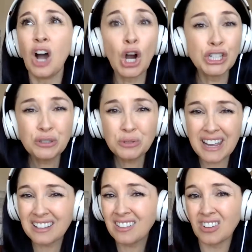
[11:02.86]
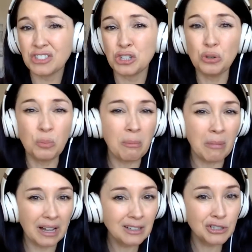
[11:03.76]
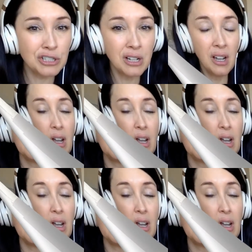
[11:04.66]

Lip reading: Are you taking on too much?